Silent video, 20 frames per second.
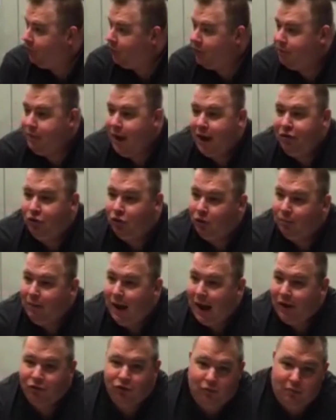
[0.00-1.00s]
for the
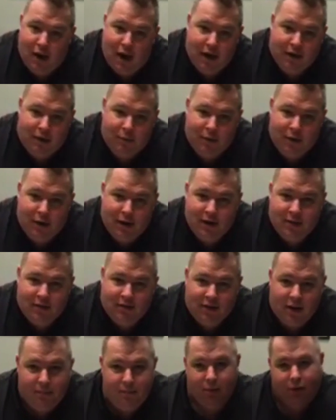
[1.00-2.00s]
Magical Mastermind coming in
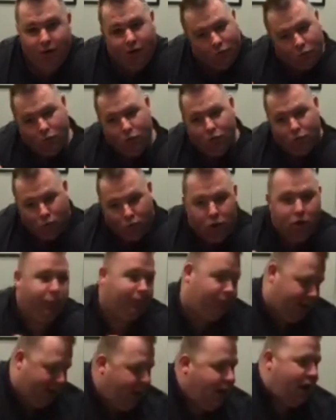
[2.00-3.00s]
December. Whoop,
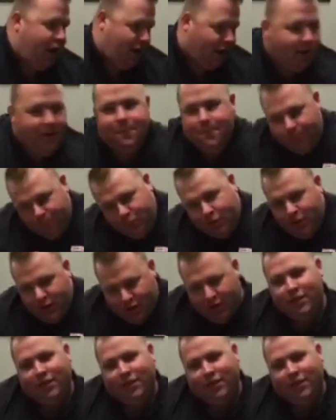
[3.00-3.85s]
whoop, yeah.